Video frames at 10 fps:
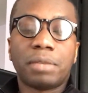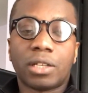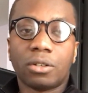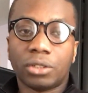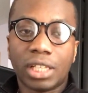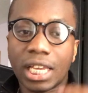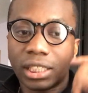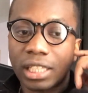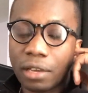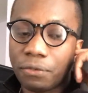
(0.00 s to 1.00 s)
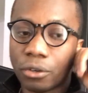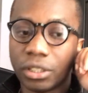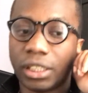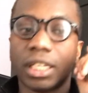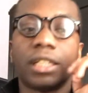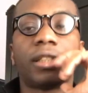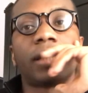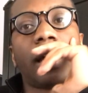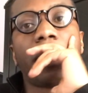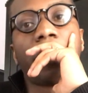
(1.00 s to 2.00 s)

Because let's take, for instance,